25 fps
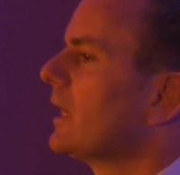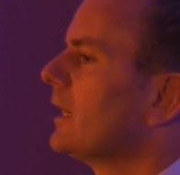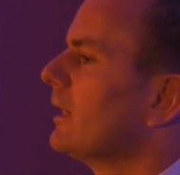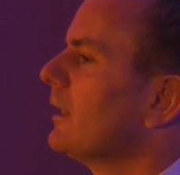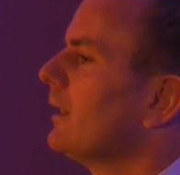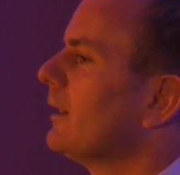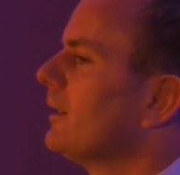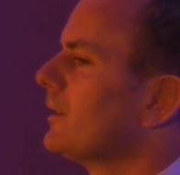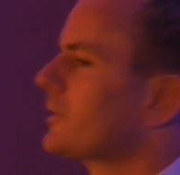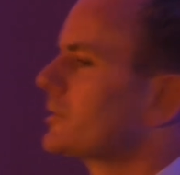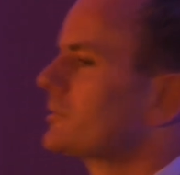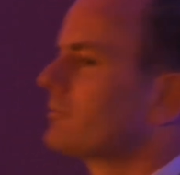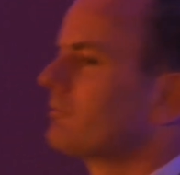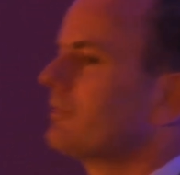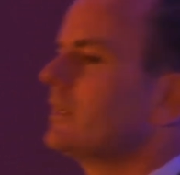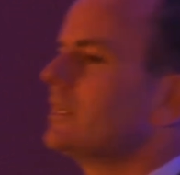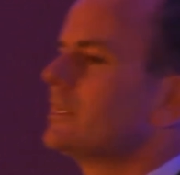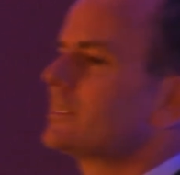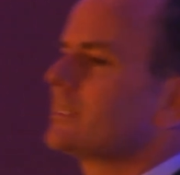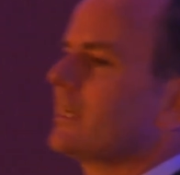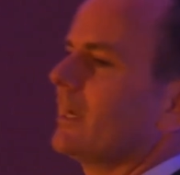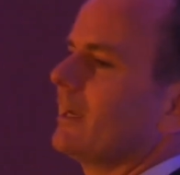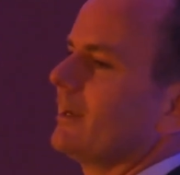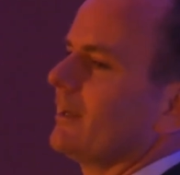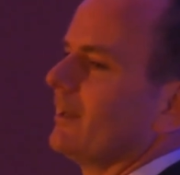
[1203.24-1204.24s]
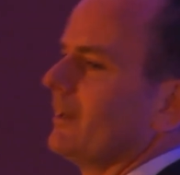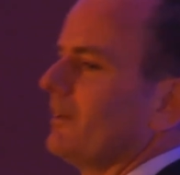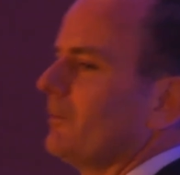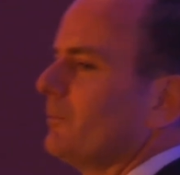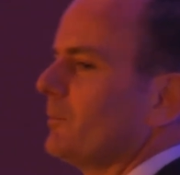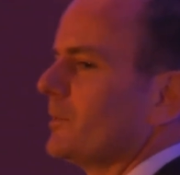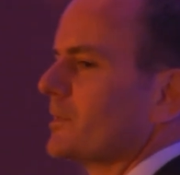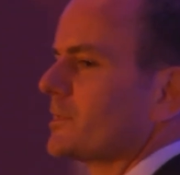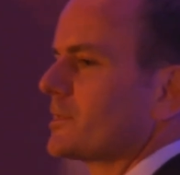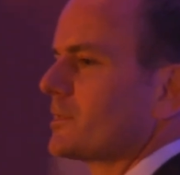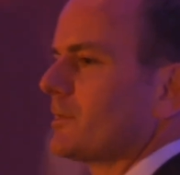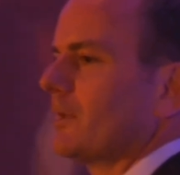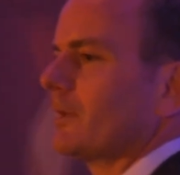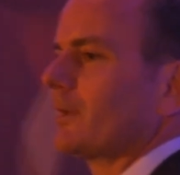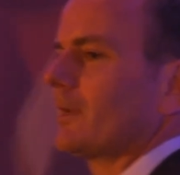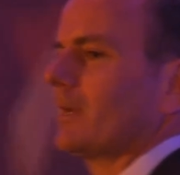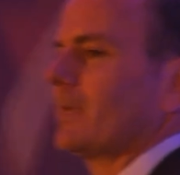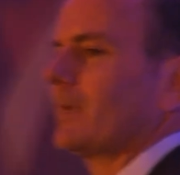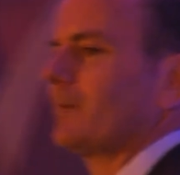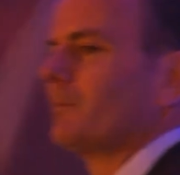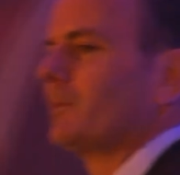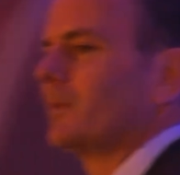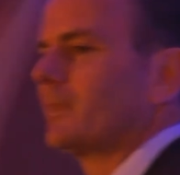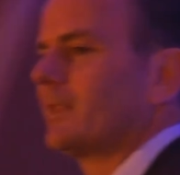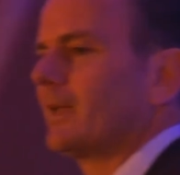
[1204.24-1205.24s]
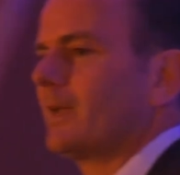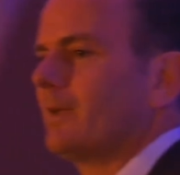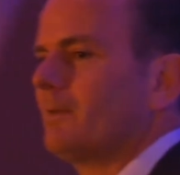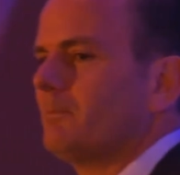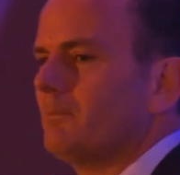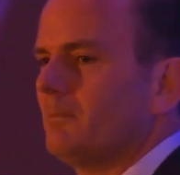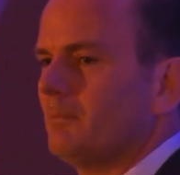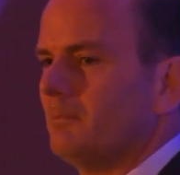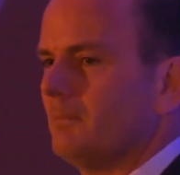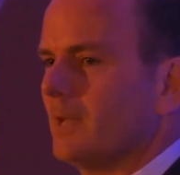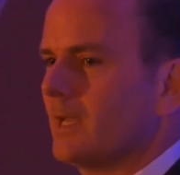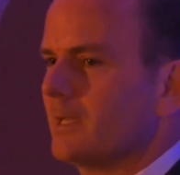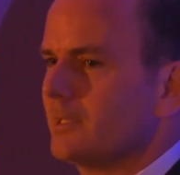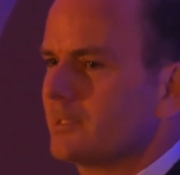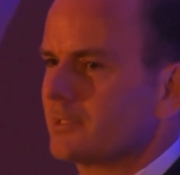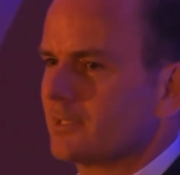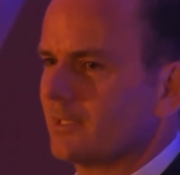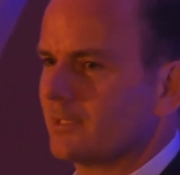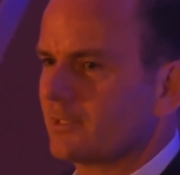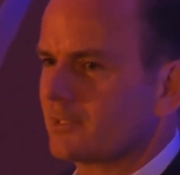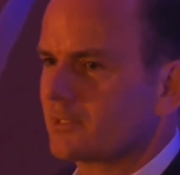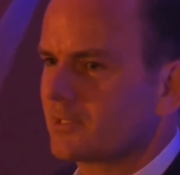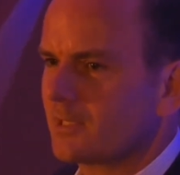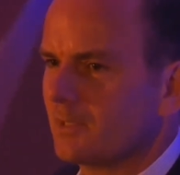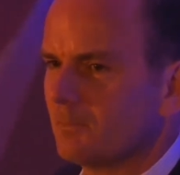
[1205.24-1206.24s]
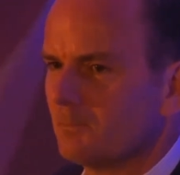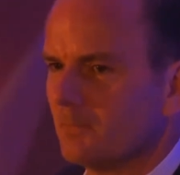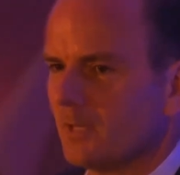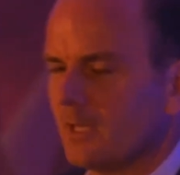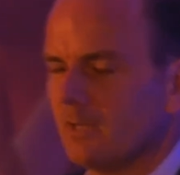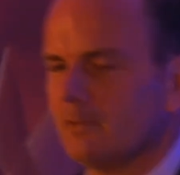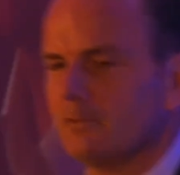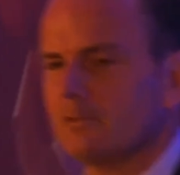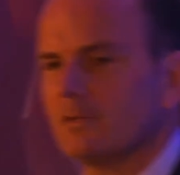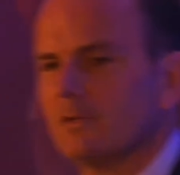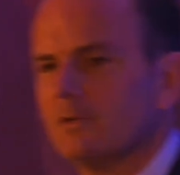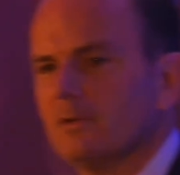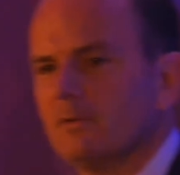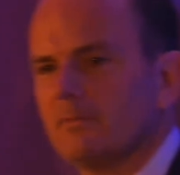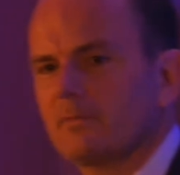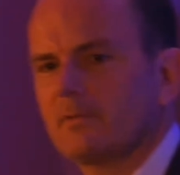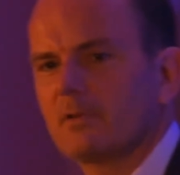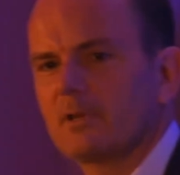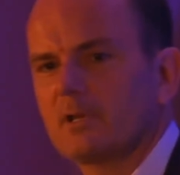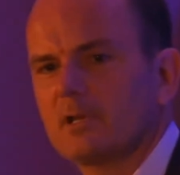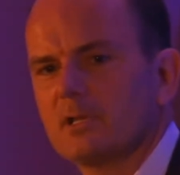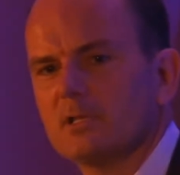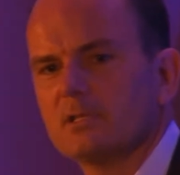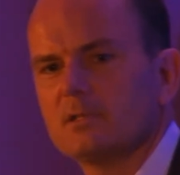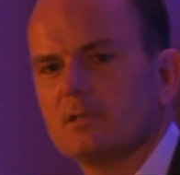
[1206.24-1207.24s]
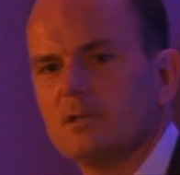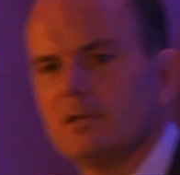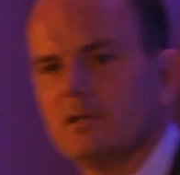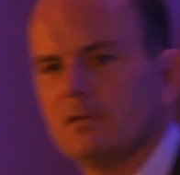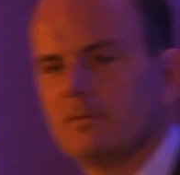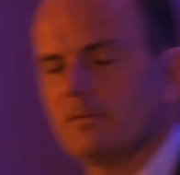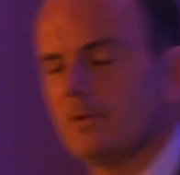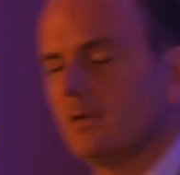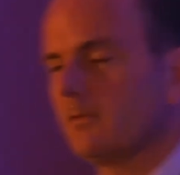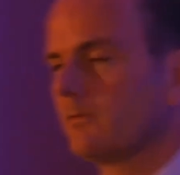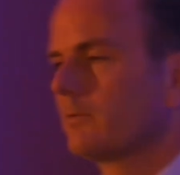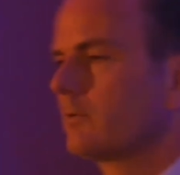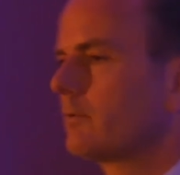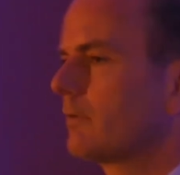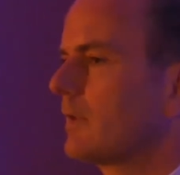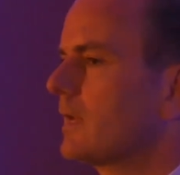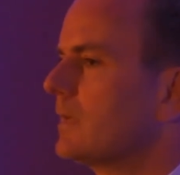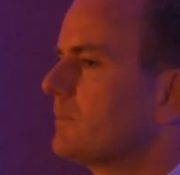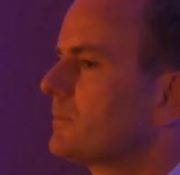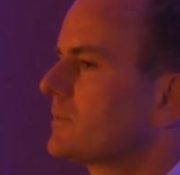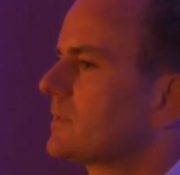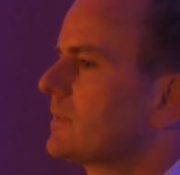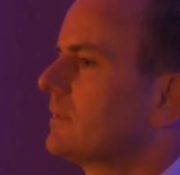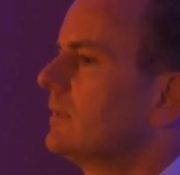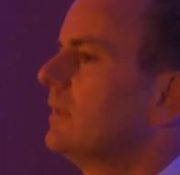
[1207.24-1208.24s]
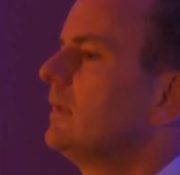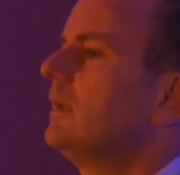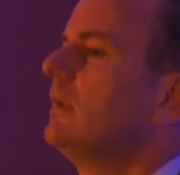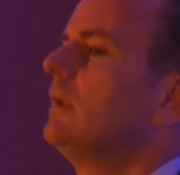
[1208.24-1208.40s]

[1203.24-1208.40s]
a large retailer was struggling with a major shipload of grapes